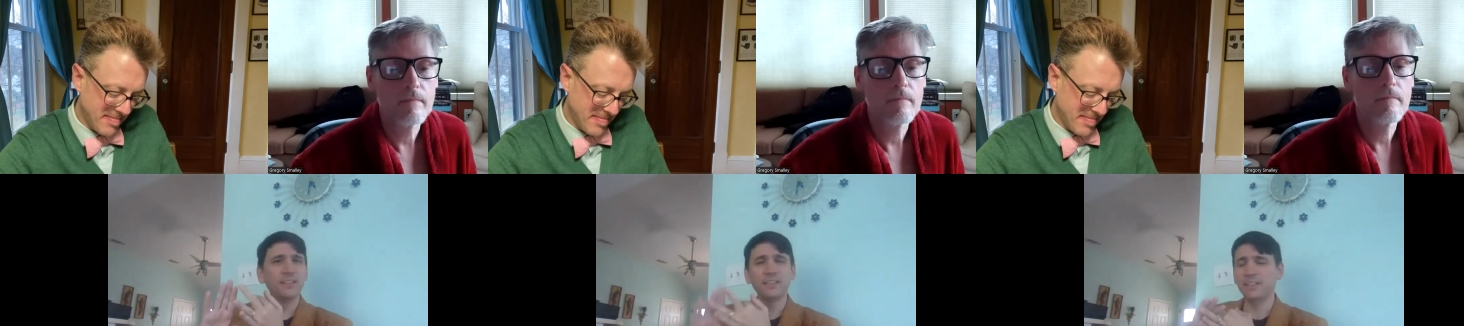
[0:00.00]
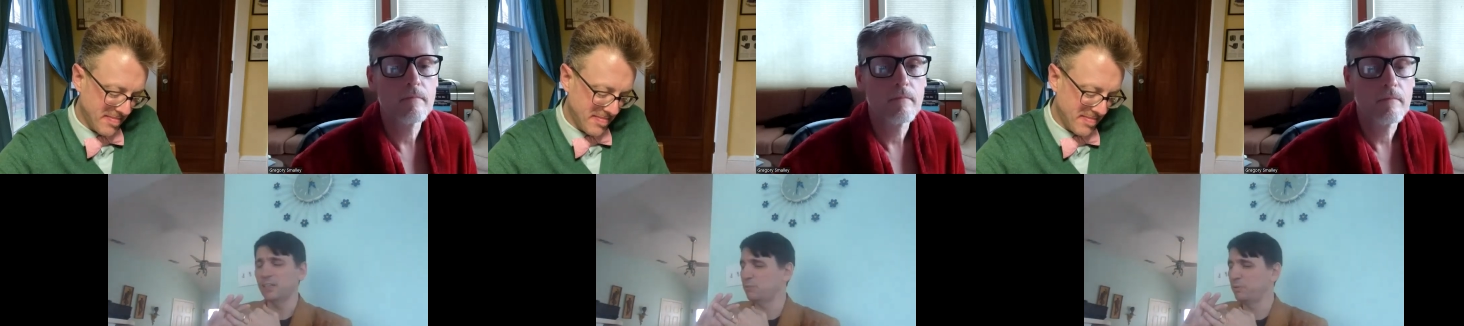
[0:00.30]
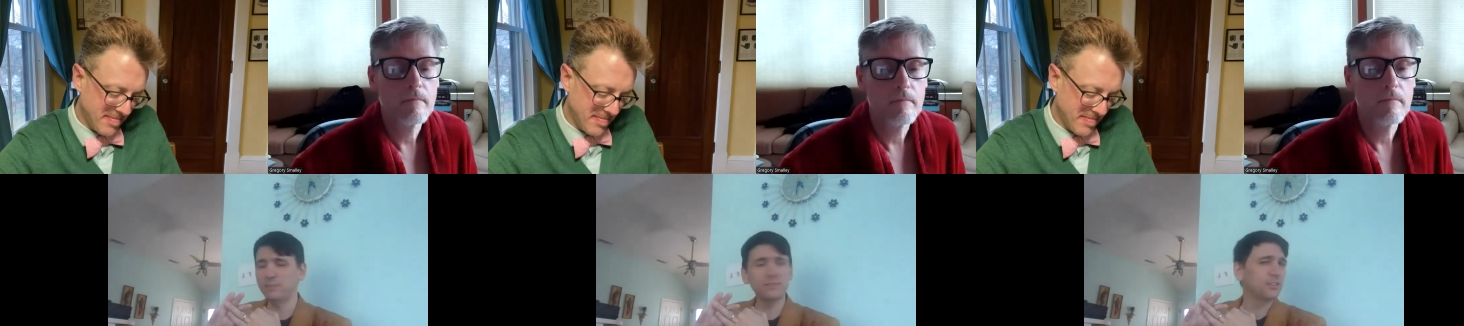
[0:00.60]
Speaker 1: Get a
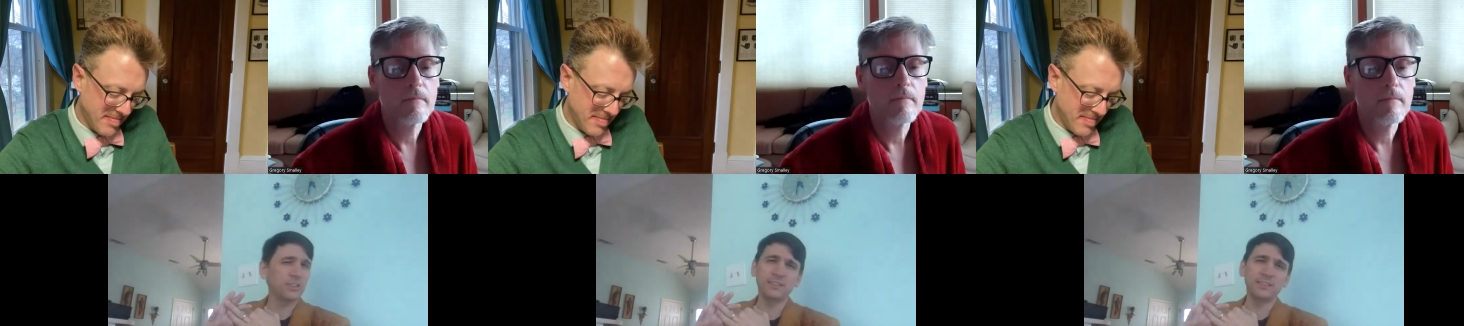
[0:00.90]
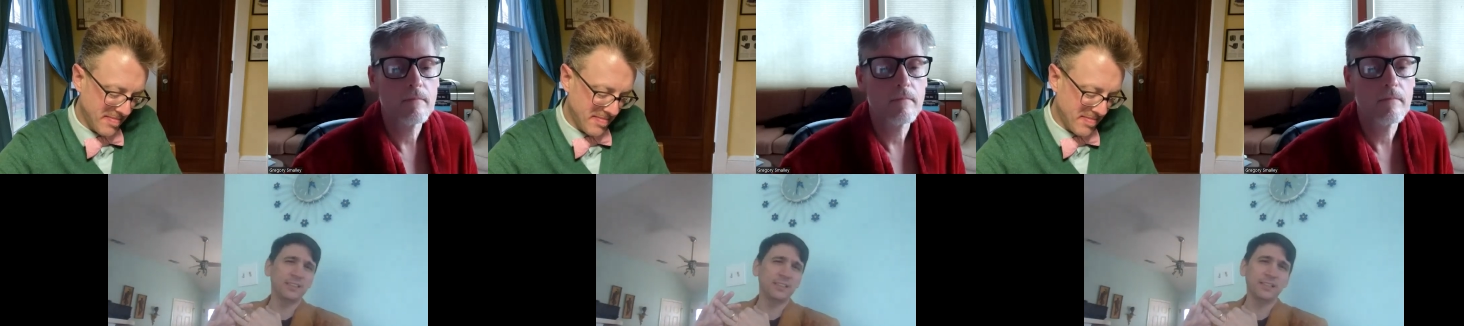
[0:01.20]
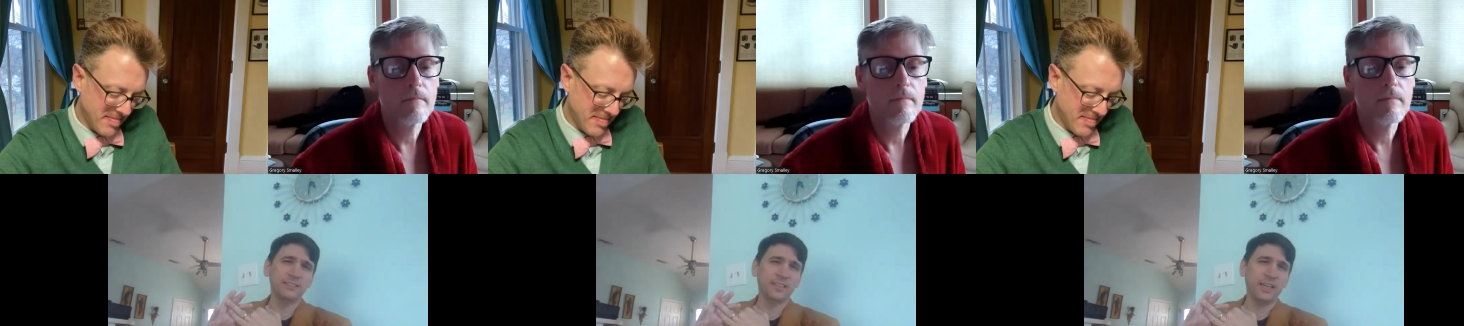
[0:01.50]
piece of Chantilly lace
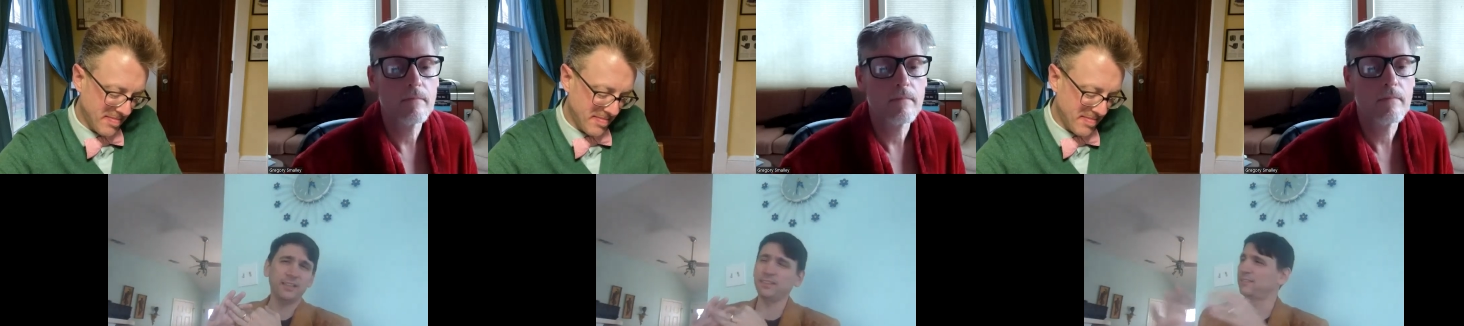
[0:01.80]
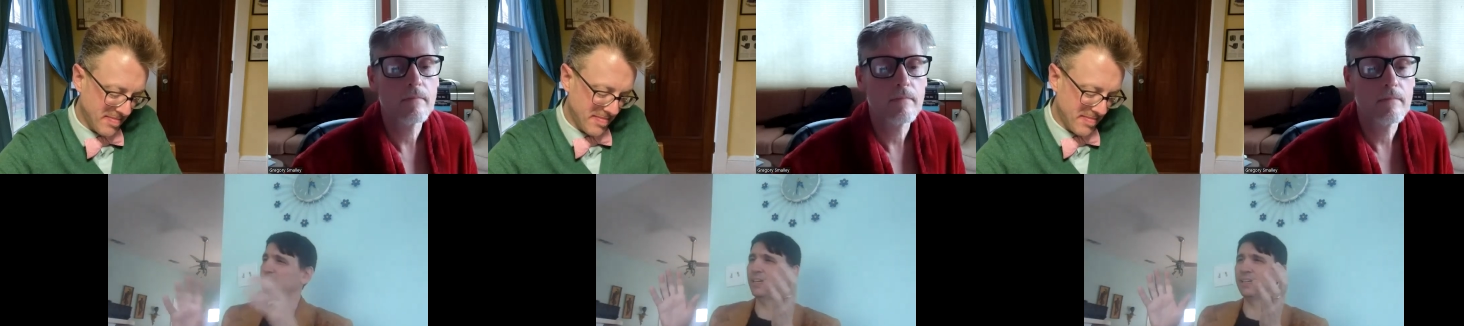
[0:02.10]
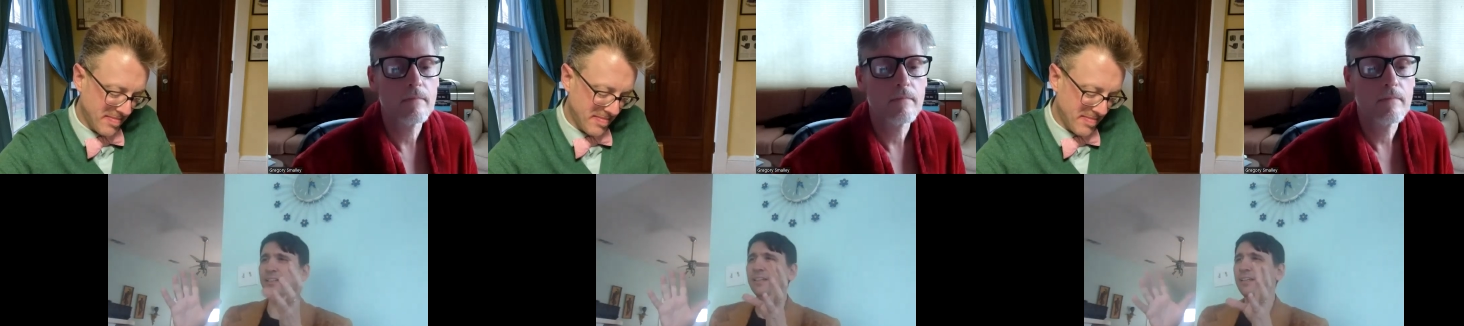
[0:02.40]
cake. It's like
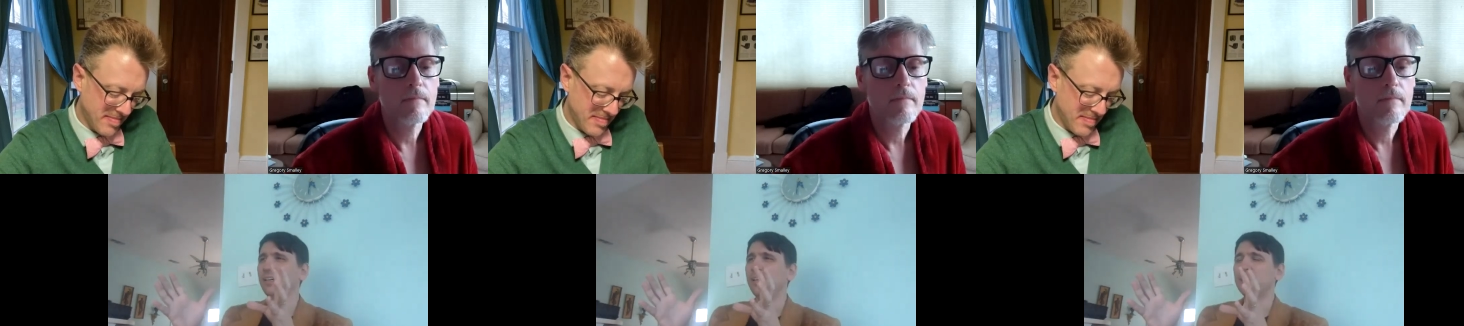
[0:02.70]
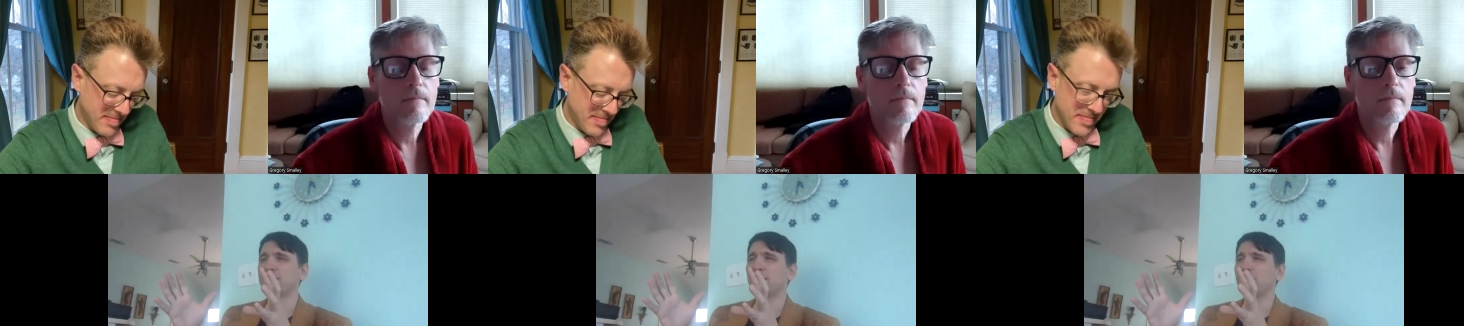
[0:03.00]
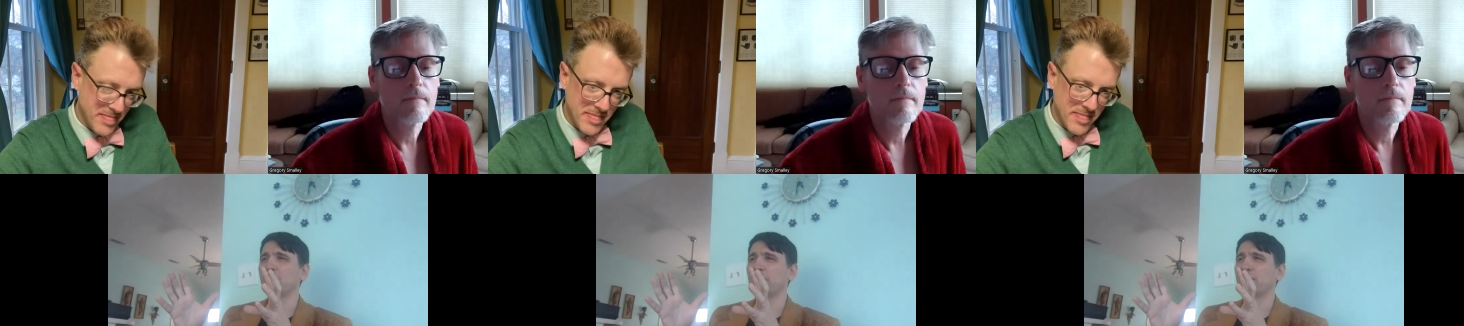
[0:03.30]
it's kind of
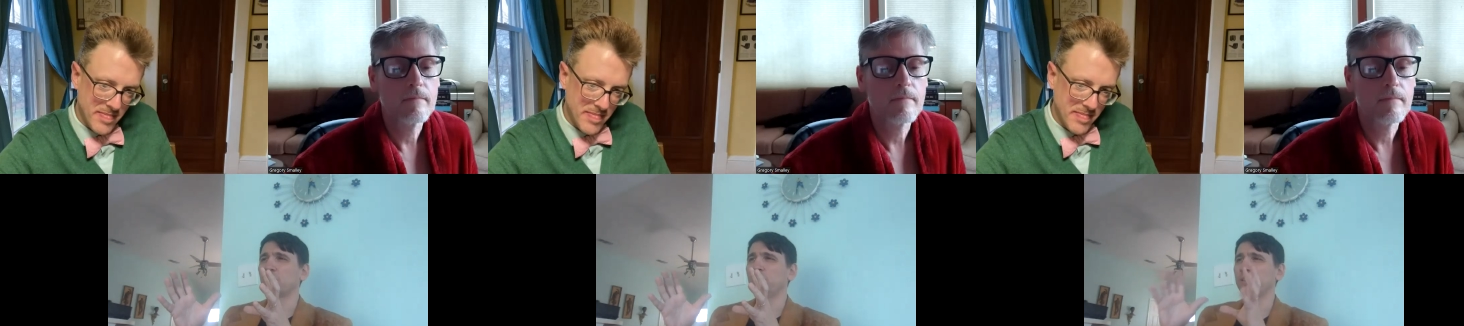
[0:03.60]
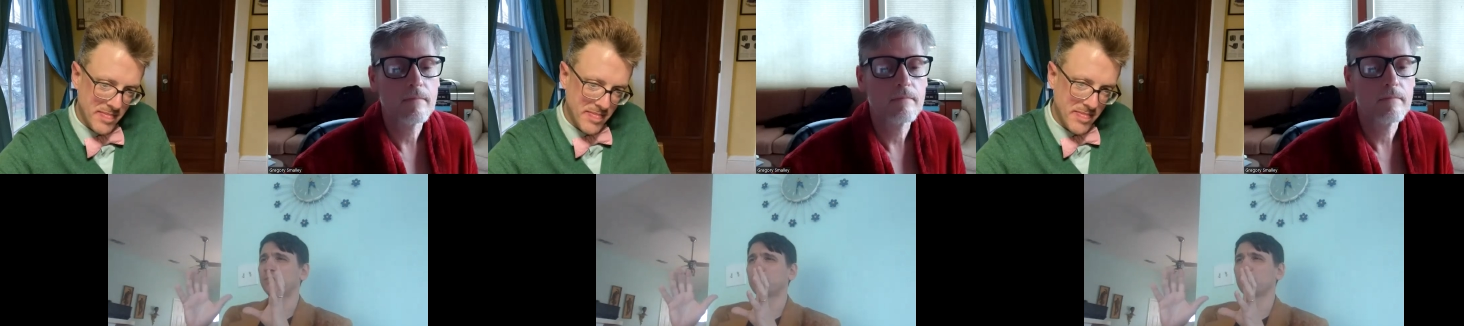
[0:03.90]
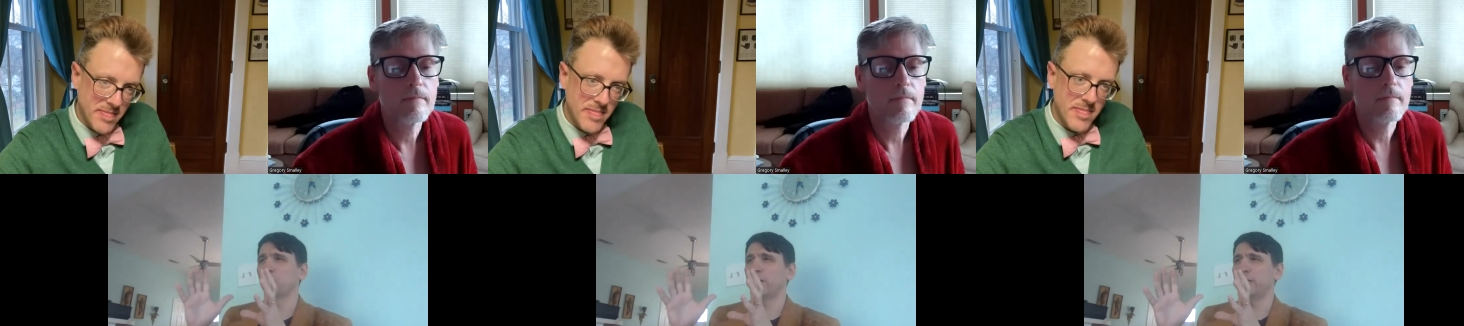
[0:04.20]
like a mixture of
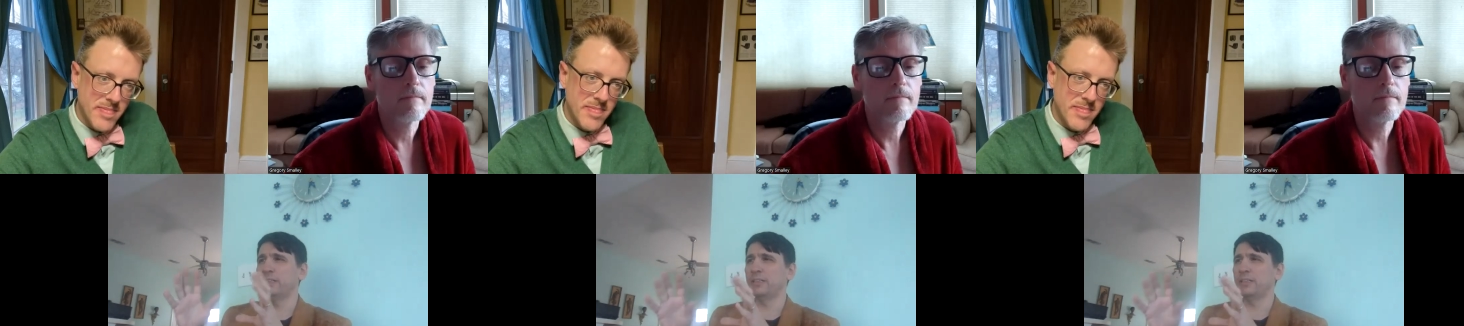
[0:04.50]
wedding